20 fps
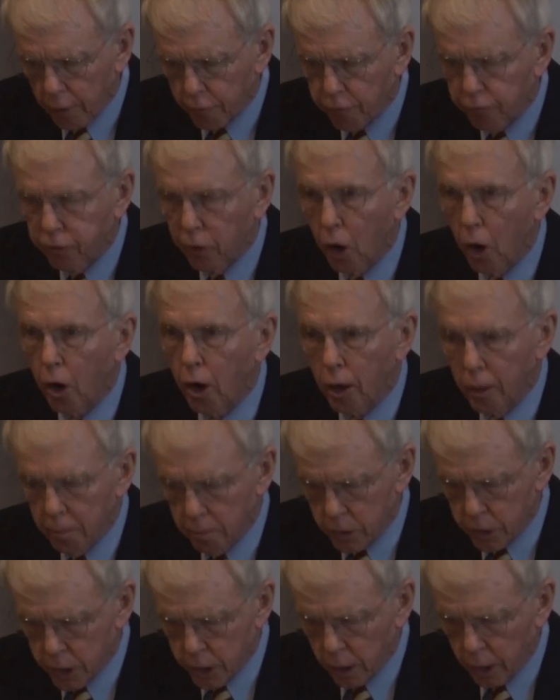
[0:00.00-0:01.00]

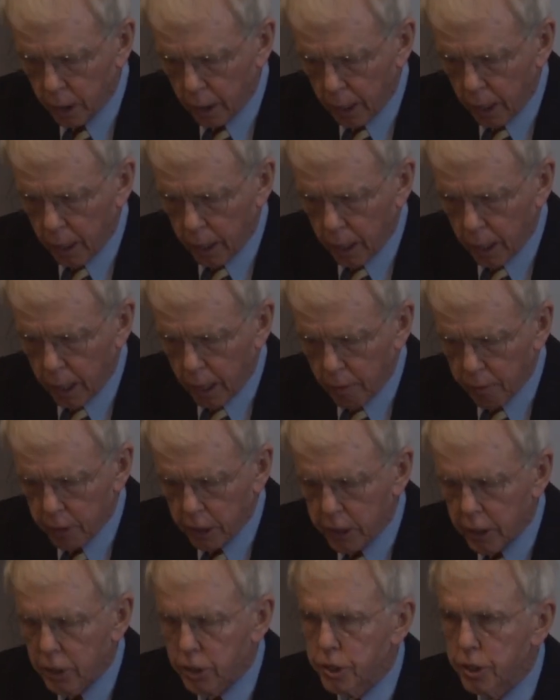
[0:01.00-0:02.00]
affirms
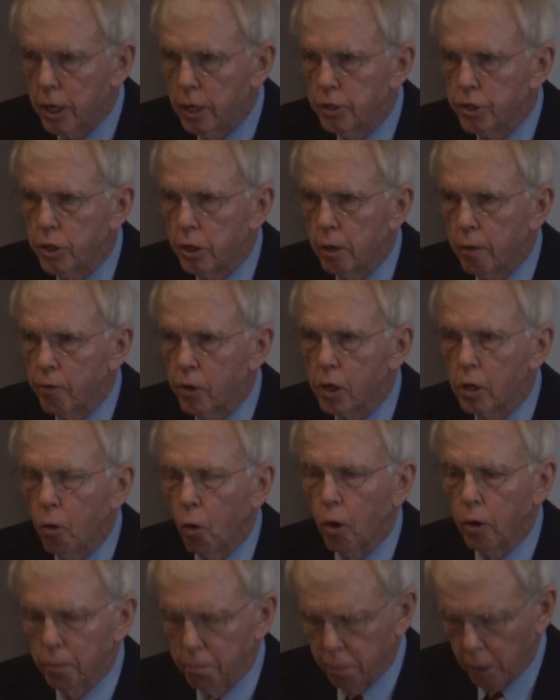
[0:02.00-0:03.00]
the decision of the
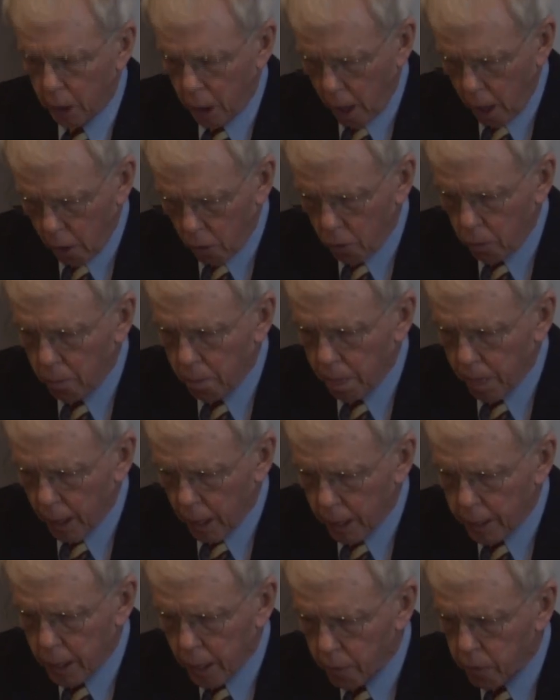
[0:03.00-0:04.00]
court below.
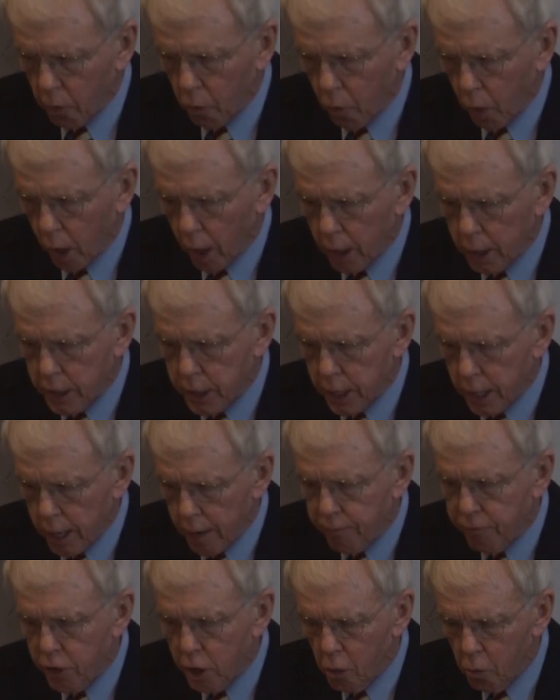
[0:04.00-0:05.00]
In other words,
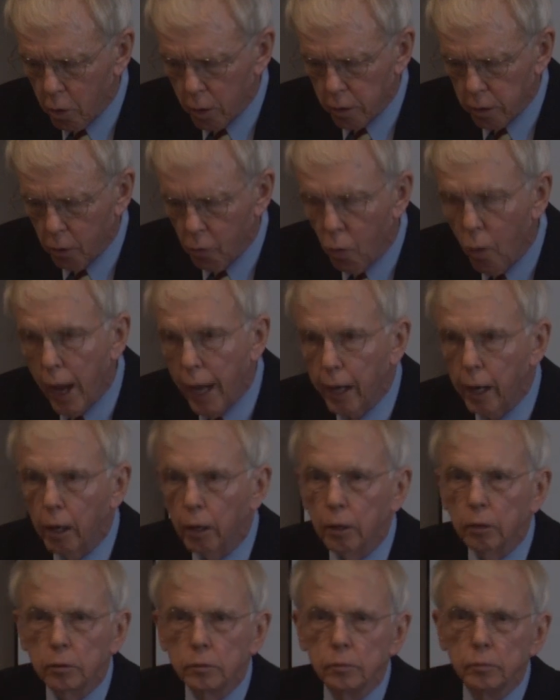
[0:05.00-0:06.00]
if you were the
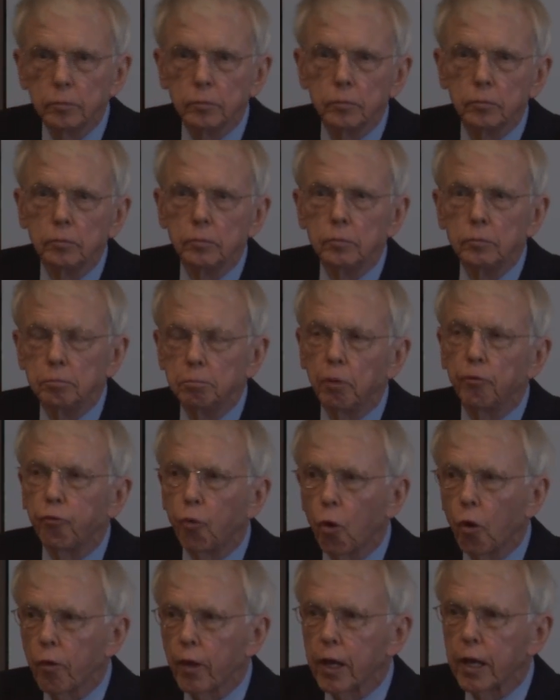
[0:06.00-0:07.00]
winner
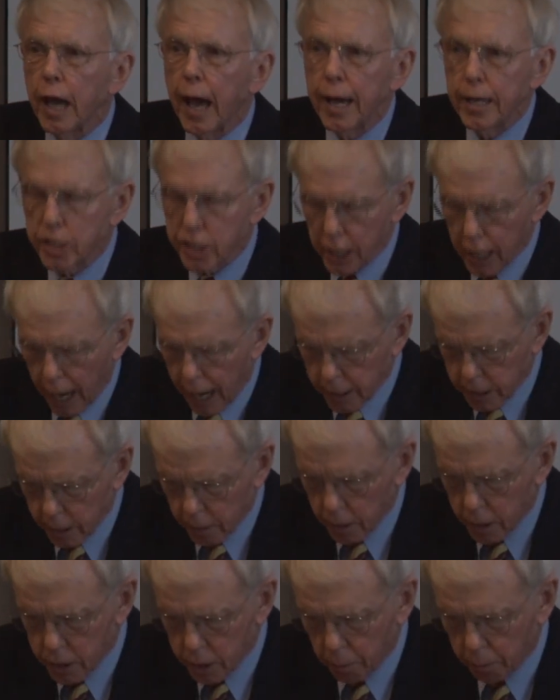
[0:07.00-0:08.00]
before the case got
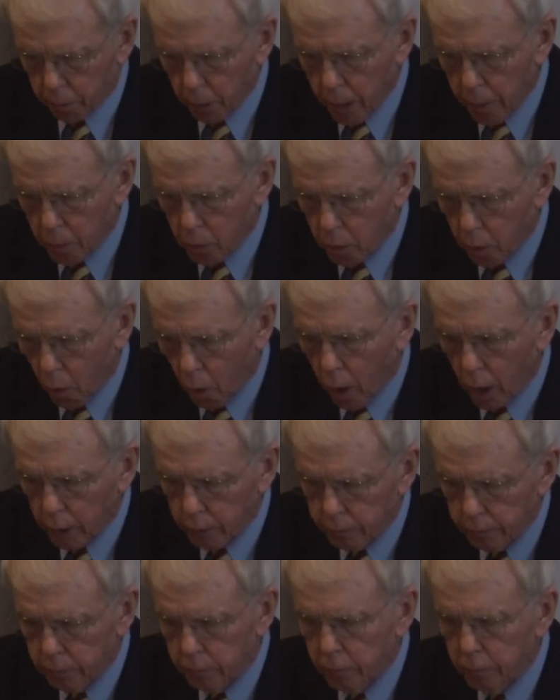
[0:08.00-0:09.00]
to the Supreme
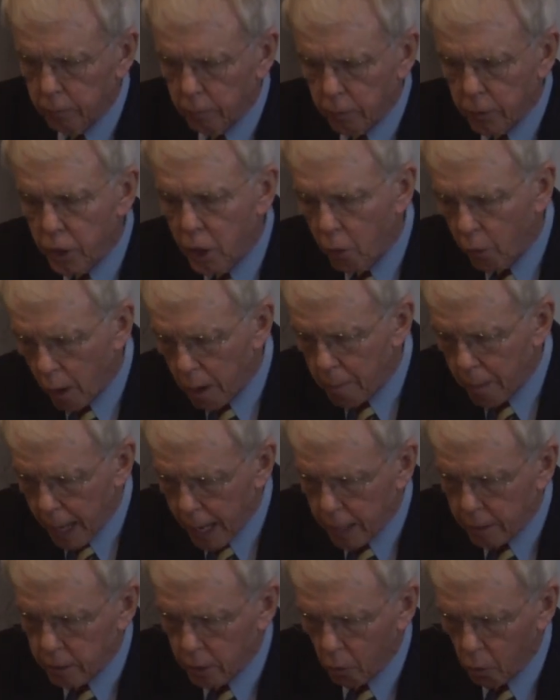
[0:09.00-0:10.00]
Court, you
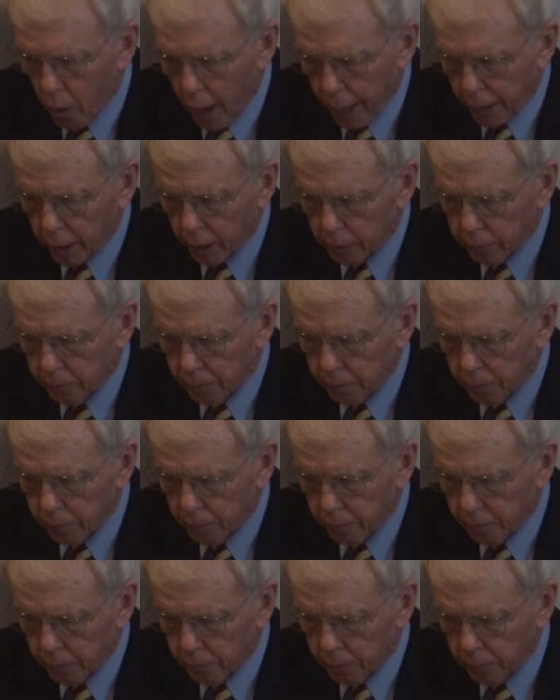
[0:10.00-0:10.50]
remain the winner.